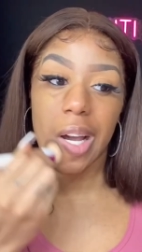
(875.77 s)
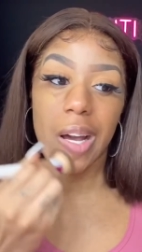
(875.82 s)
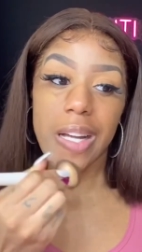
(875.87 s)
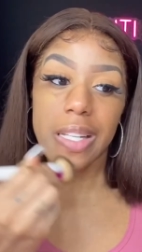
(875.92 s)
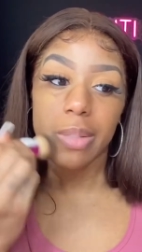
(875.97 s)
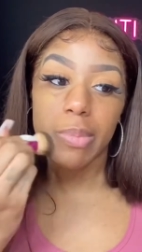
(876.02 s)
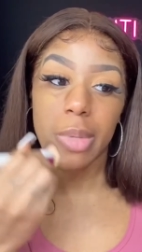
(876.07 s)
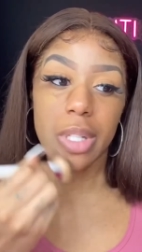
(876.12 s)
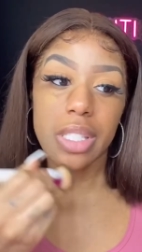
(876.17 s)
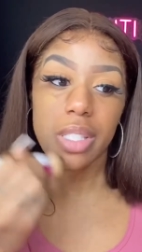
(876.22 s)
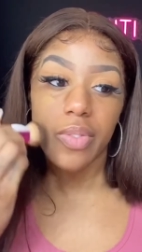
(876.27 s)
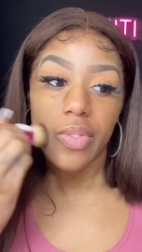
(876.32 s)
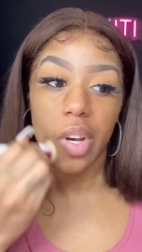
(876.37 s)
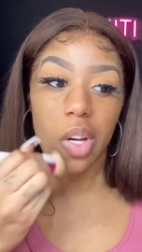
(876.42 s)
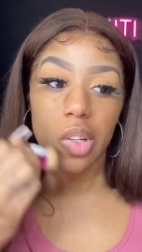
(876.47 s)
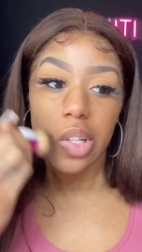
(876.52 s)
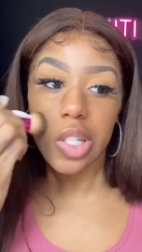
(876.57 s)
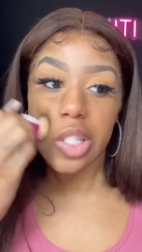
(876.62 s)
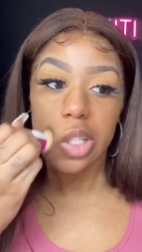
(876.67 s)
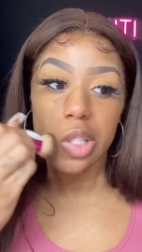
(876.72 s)
I was mixing
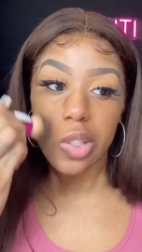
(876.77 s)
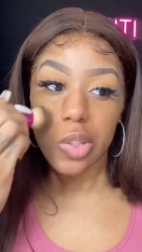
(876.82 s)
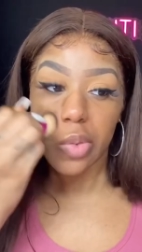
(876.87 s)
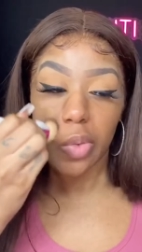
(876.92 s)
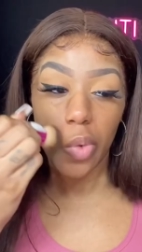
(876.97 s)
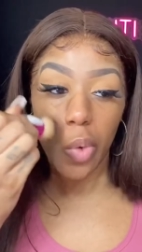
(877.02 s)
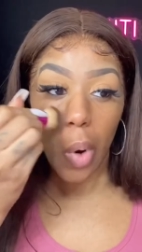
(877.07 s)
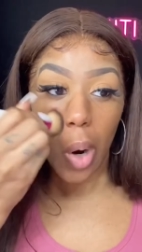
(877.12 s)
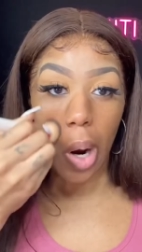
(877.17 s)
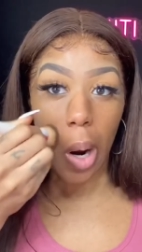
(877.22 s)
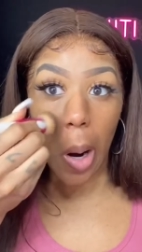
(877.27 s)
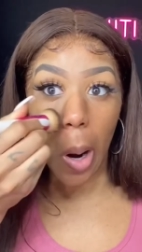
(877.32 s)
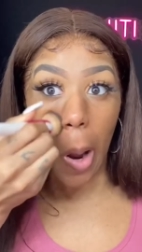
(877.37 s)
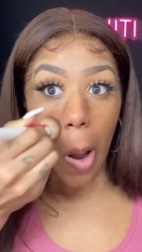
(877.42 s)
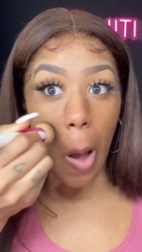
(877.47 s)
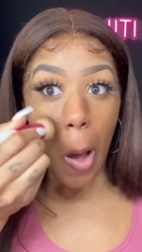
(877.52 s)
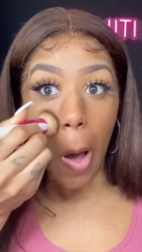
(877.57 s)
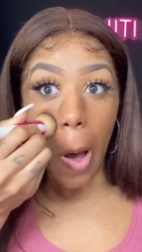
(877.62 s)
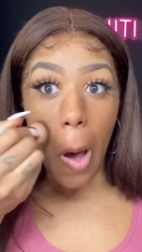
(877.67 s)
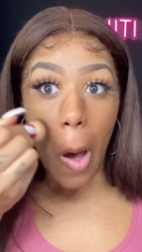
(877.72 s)
foundations for
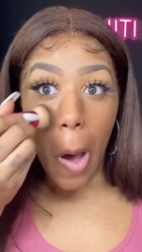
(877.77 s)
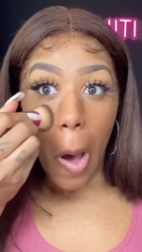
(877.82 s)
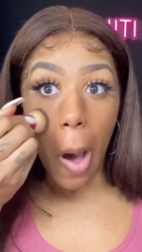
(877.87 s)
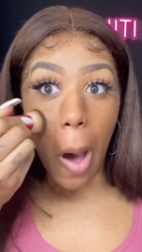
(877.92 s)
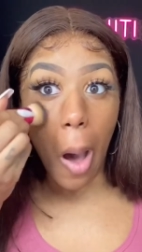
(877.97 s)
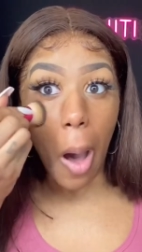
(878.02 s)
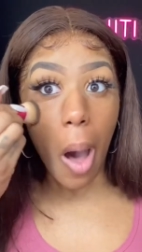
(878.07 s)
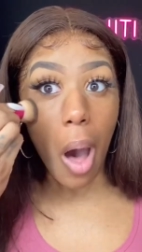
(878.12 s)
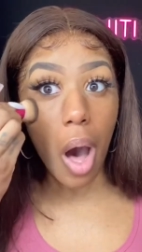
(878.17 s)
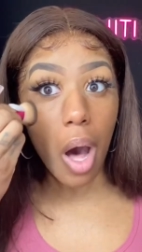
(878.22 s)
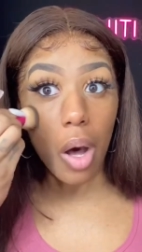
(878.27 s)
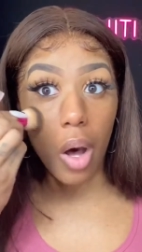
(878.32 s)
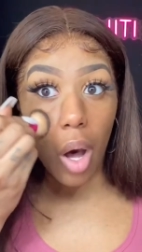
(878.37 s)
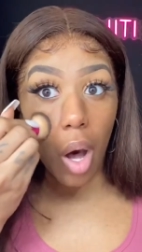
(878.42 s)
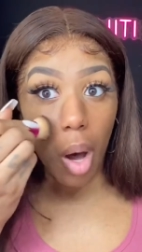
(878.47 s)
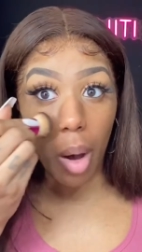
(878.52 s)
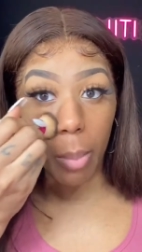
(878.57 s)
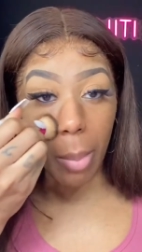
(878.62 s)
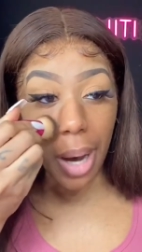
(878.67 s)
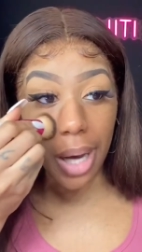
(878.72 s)

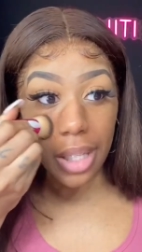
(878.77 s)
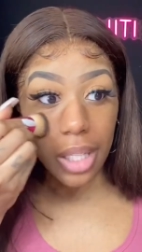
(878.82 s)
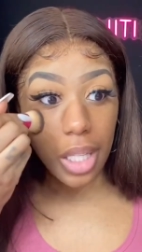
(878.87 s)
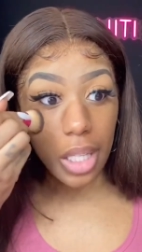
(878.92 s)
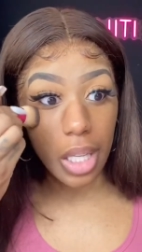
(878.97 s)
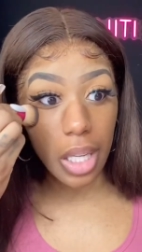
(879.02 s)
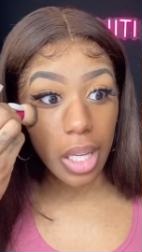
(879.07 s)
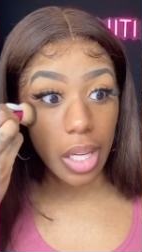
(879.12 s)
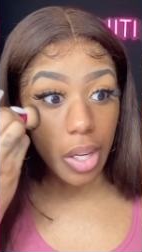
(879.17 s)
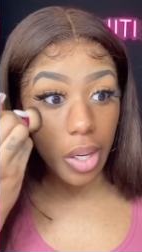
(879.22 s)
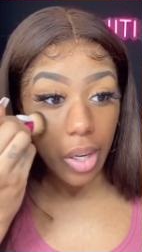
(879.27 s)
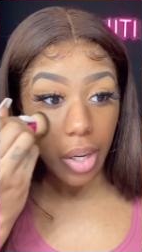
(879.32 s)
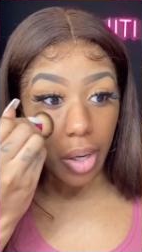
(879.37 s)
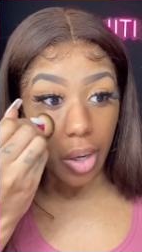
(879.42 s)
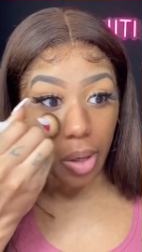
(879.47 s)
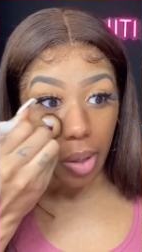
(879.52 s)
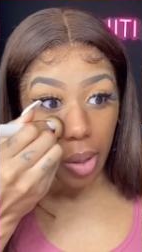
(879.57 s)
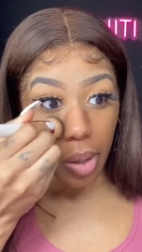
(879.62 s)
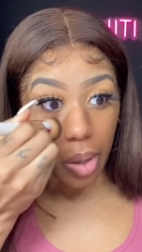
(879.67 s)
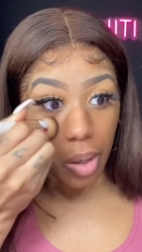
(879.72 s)
uh, about a
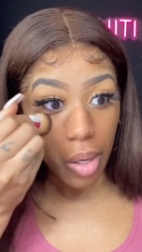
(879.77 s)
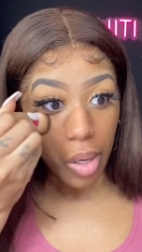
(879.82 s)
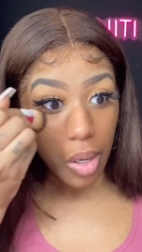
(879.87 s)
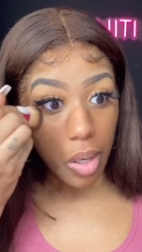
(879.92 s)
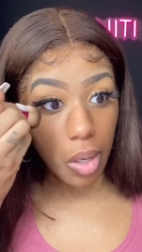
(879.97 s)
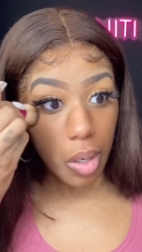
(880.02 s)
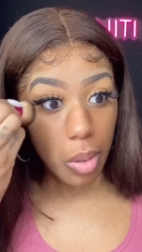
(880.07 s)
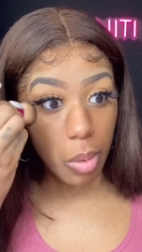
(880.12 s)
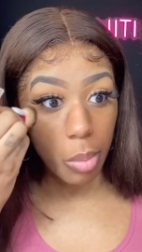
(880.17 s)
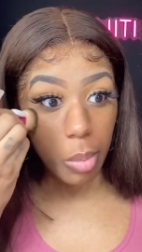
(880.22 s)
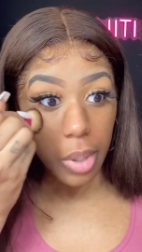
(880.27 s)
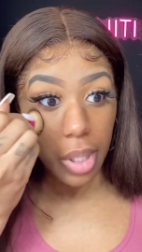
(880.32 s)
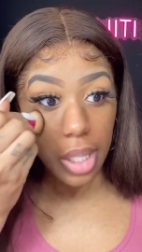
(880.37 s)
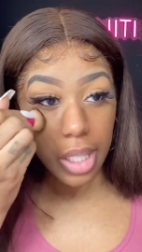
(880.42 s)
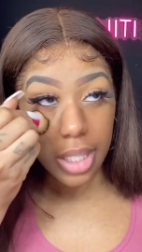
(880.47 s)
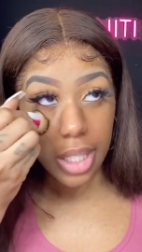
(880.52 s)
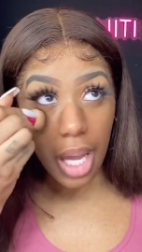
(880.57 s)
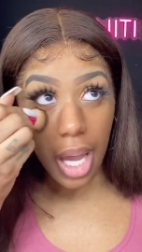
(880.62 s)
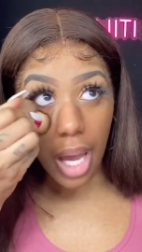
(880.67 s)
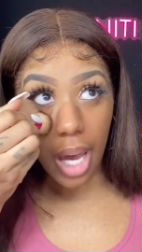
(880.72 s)
year
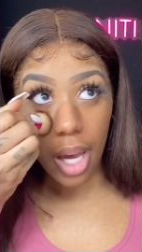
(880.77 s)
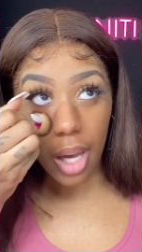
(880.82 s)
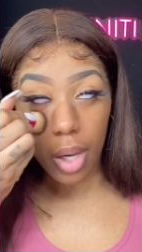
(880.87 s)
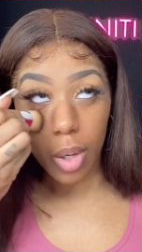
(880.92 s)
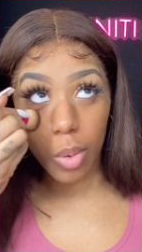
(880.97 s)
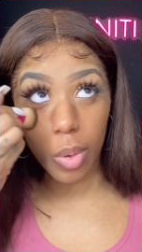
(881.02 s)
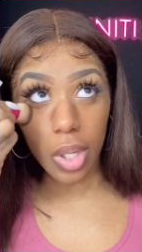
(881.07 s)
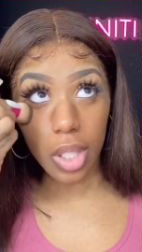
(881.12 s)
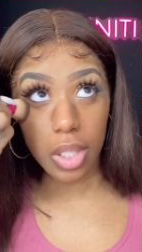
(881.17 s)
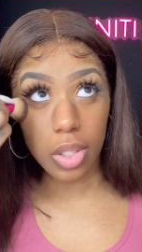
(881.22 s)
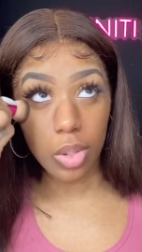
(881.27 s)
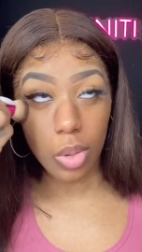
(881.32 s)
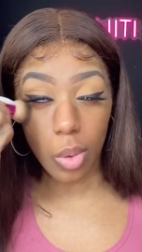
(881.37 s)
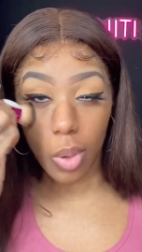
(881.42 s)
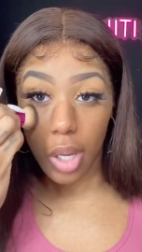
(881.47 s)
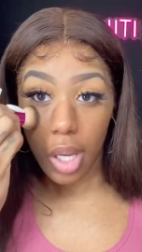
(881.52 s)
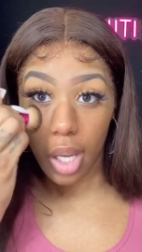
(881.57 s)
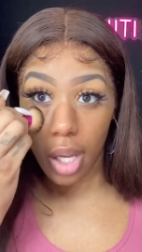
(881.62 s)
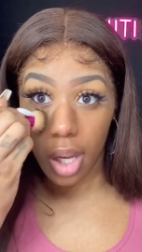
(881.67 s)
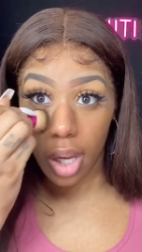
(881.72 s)
because I had quit
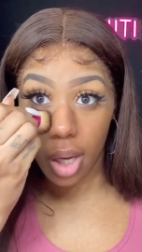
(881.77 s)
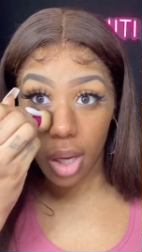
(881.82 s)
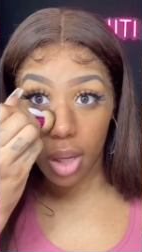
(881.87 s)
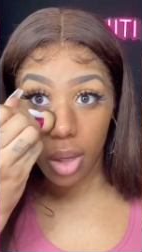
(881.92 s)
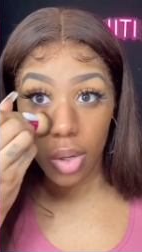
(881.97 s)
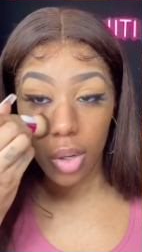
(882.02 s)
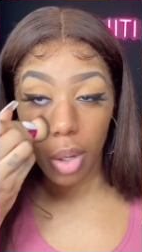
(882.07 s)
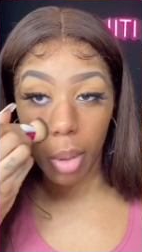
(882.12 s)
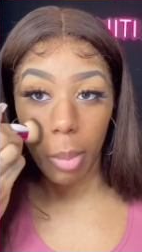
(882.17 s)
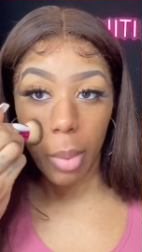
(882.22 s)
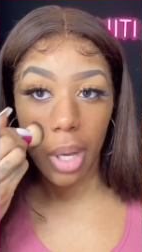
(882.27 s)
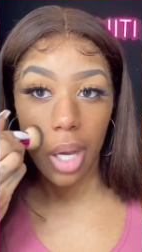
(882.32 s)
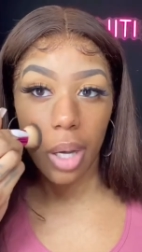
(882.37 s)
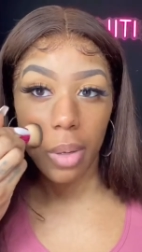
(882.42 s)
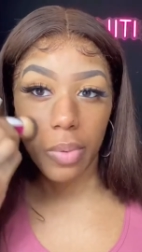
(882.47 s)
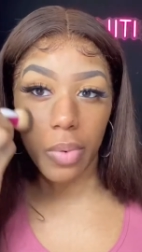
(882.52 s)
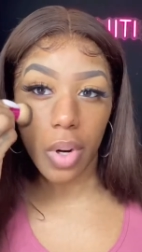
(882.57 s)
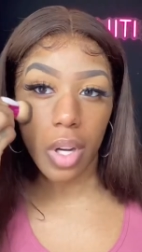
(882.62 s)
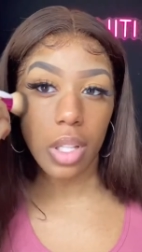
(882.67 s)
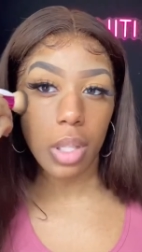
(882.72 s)
doing, you know,
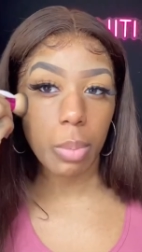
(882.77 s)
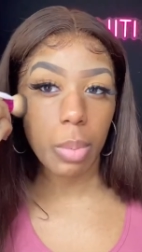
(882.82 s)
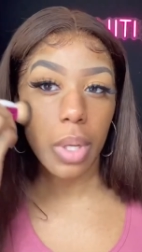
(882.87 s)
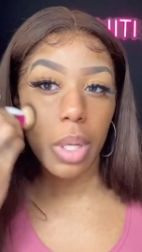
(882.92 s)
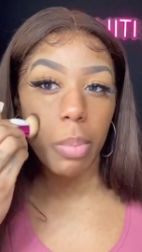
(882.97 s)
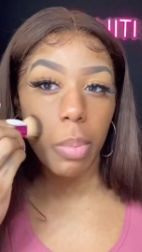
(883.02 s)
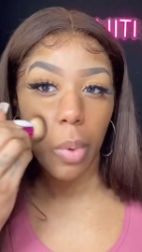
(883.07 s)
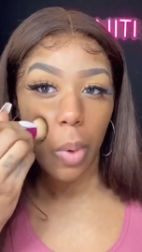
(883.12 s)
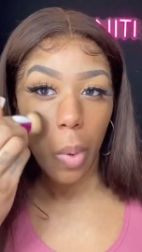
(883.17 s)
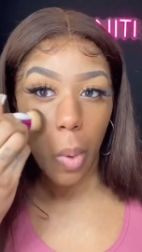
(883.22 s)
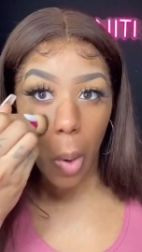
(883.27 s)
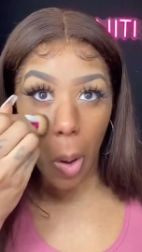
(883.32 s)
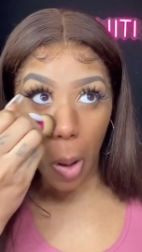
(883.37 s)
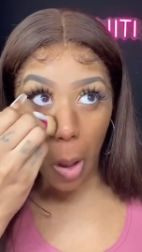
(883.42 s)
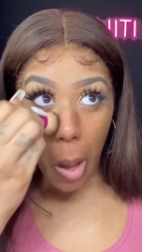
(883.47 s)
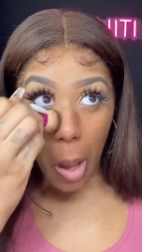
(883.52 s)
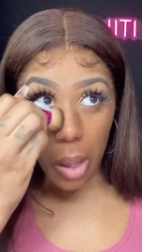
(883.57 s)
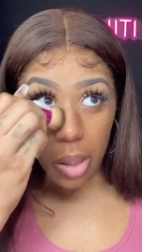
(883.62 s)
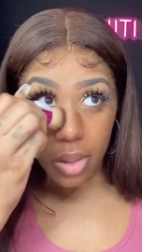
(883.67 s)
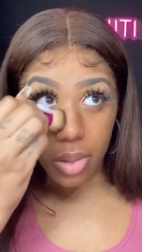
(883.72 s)
makeup for other people.
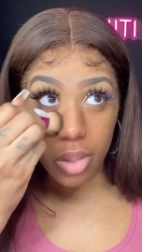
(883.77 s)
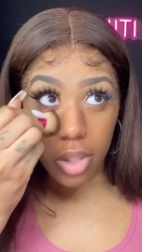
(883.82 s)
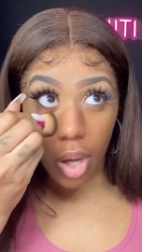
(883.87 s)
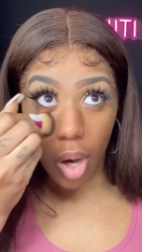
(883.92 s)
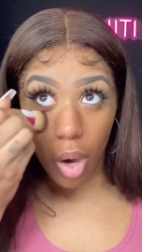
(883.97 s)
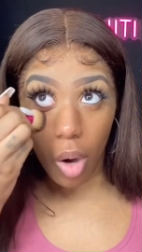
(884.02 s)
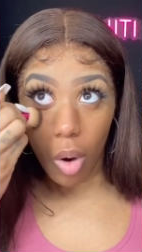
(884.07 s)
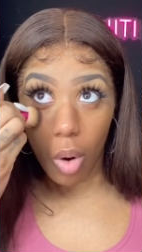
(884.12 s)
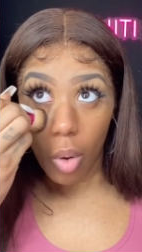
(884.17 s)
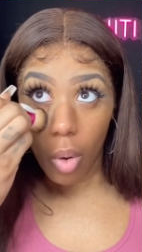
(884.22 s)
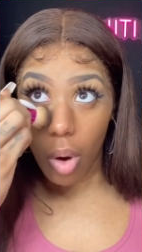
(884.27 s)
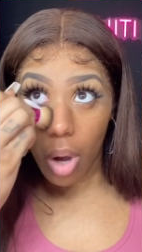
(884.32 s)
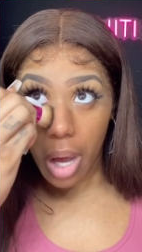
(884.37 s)
So